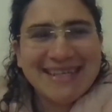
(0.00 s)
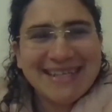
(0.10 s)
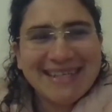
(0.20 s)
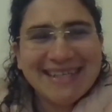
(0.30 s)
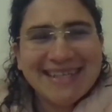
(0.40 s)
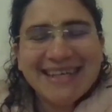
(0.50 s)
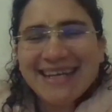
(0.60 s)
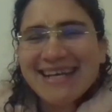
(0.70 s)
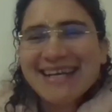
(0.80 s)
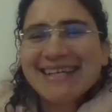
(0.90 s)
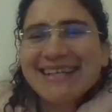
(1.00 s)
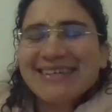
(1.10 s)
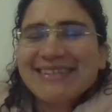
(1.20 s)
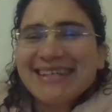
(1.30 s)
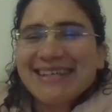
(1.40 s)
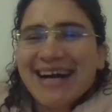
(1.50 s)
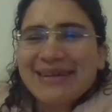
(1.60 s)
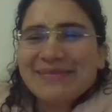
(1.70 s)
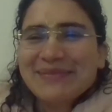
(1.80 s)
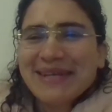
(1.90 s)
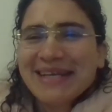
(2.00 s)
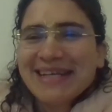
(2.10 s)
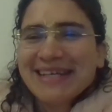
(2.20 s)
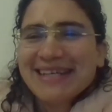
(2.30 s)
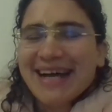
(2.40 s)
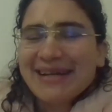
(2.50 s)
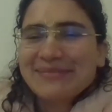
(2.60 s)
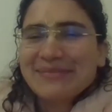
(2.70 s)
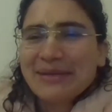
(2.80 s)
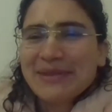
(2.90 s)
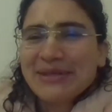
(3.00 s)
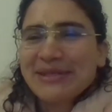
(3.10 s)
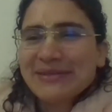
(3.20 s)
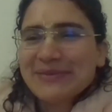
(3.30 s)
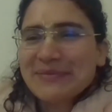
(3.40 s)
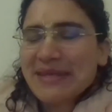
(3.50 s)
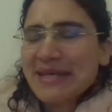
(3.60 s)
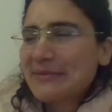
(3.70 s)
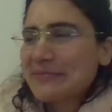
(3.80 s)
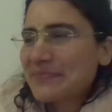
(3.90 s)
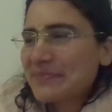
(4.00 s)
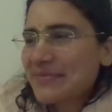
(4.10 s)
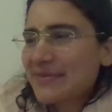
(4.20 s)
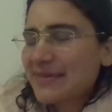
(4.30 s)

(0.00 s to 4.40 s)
You know, I'm learning from them.